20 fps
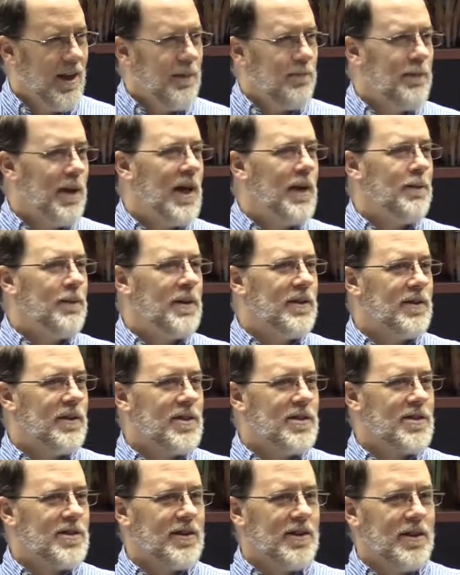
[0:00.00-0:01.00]
Maybe
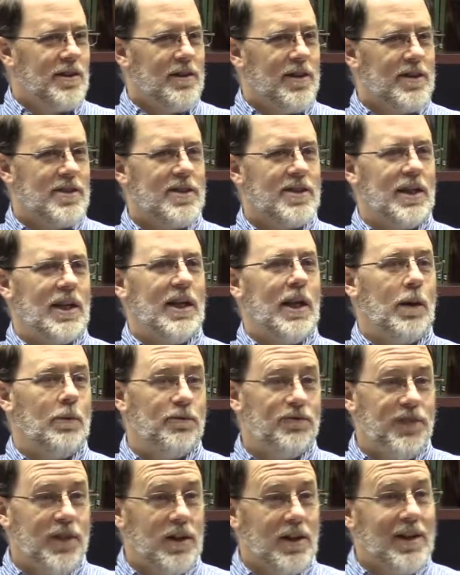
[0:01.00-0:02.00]
this, this thing I'm
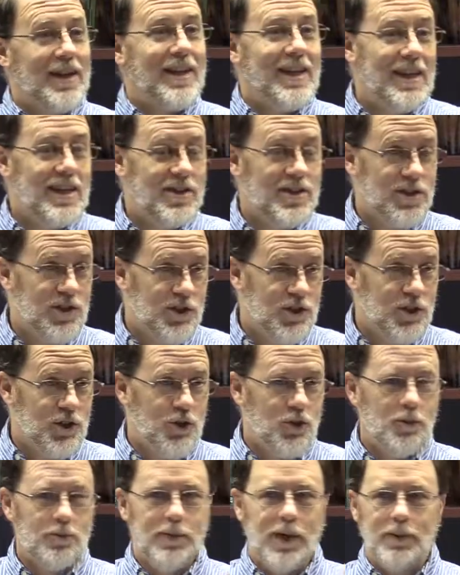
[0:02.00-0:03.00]
feeling isn't
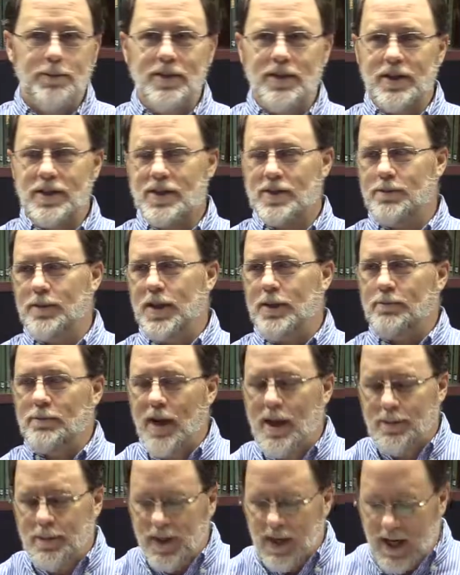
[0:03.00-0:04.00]
you, maybe it's me.
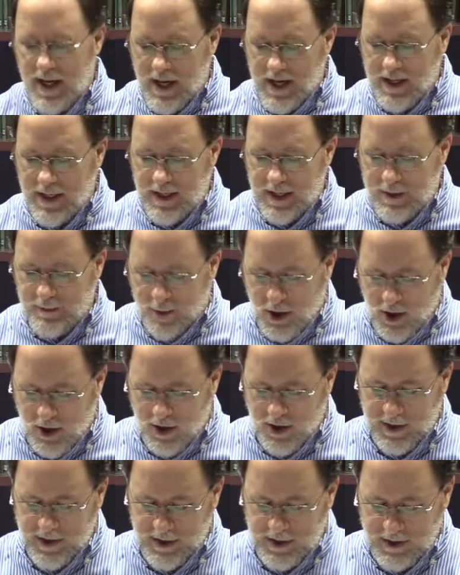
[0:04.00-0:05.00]
Maybe I am
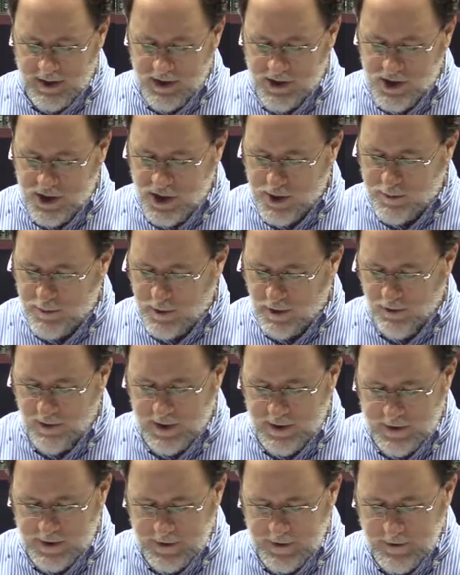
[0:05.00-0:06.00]
haughty in
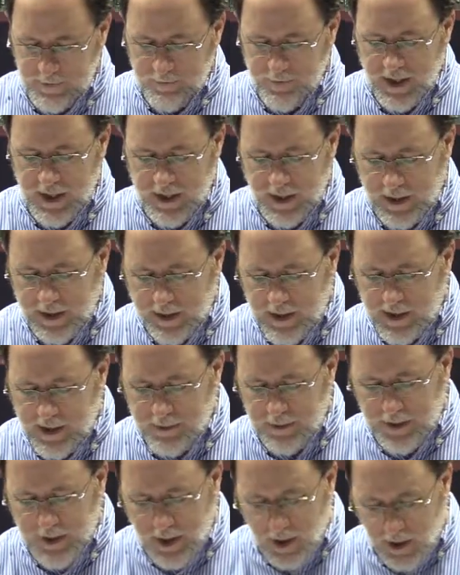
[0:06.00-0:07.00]
spirit and I need to
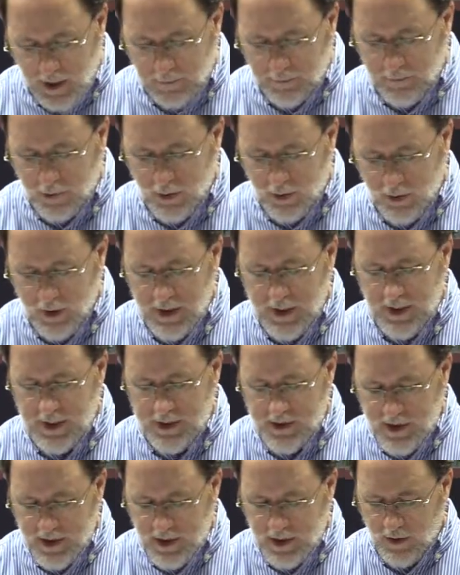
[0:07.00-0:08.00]
be humble
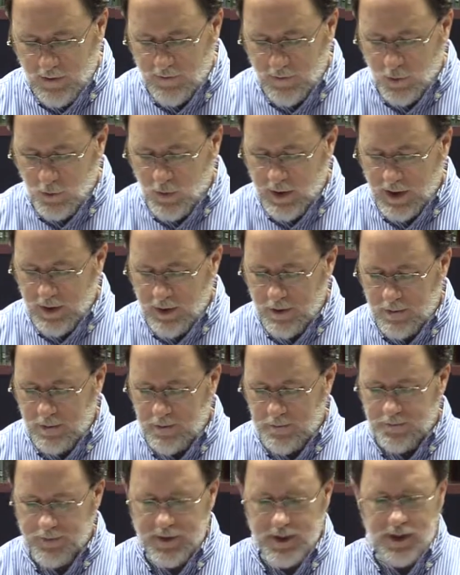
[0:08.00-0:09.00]
and self aware.
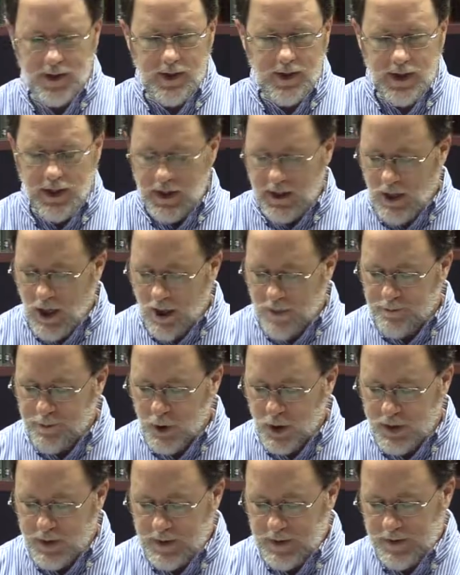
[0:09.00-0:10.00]
In our
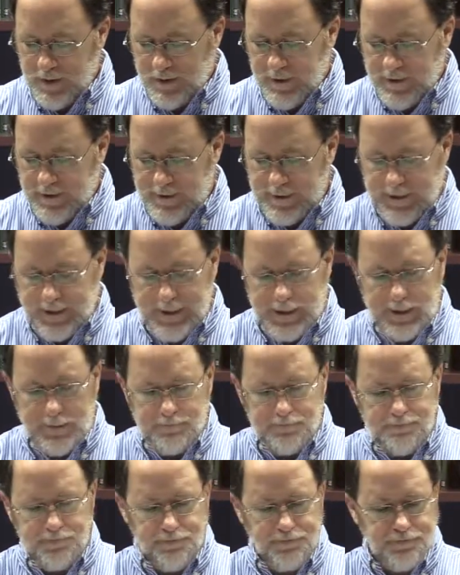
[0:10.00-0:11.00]
book,
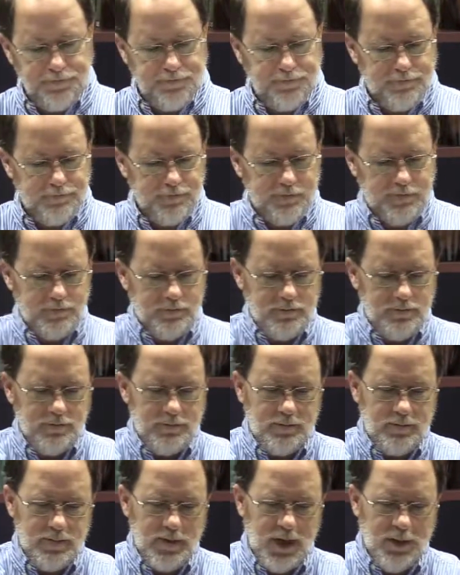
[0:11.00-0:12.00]
um,
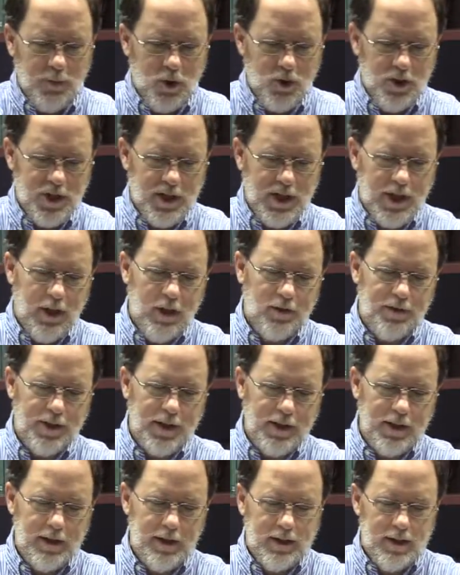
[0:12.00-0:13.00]
Emotionally
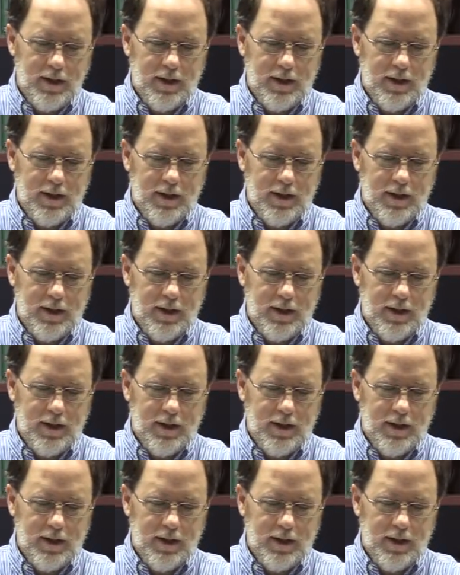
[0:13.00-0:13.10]
Healthy